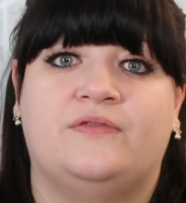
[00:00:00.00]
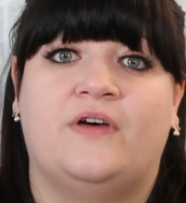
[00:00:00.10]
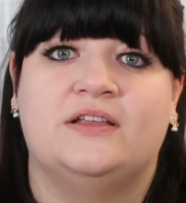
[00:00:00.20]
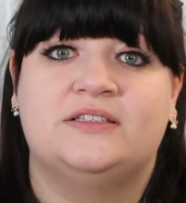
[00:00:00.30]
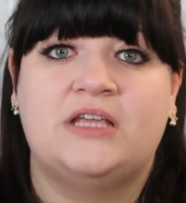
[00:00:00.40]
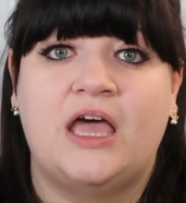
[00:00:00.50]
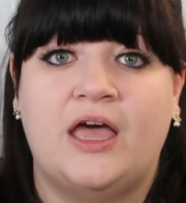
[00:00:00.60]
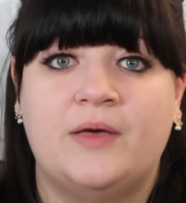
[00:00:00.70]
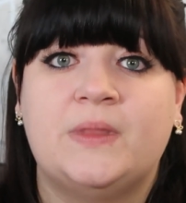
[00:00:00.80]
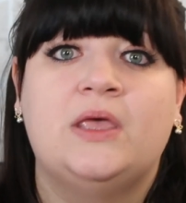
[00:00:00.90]
the first
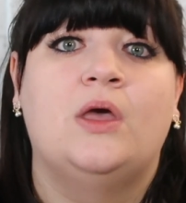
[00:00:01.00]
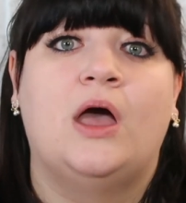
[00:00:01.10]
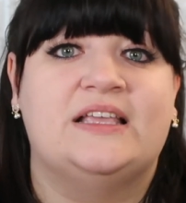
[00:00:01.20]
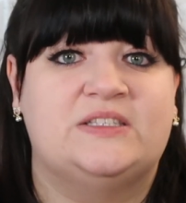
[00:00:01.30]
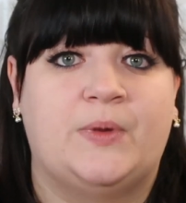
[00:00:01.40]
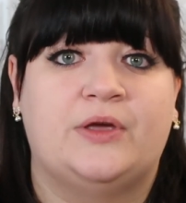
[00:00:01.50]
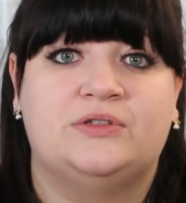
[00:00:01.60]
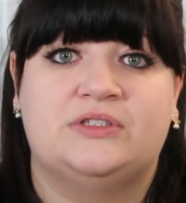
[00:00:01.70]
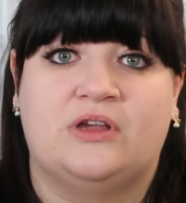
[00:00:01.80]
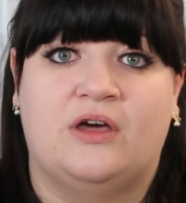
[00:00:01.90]
term, I spoke
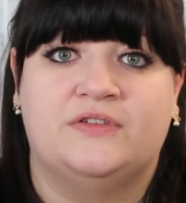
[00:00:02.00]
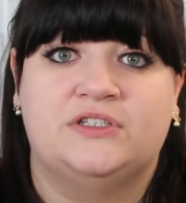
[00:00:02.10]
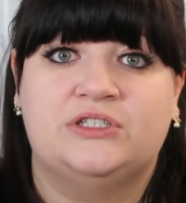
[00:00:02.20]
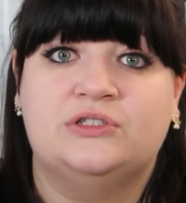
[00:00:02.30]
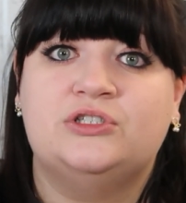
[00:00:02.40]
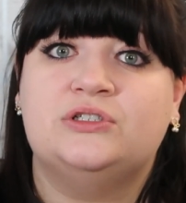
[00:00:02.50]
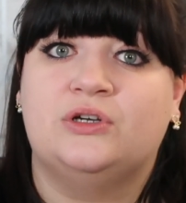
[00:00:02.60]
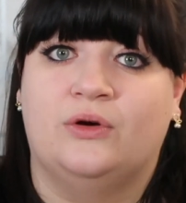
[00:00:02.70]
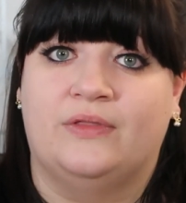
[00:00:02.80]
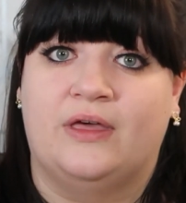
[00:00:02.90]
to staff and children
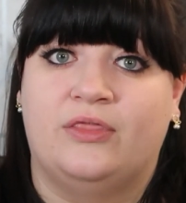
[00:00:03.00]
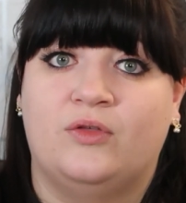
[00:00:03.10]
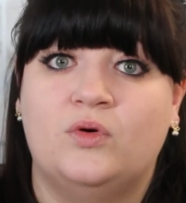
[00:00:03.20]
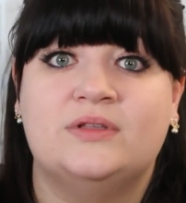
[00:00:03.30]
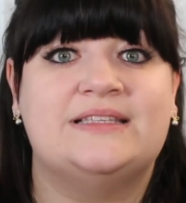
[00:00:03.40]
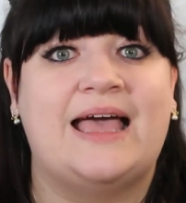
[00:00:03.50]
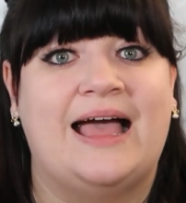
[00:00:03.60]
and got their thoughts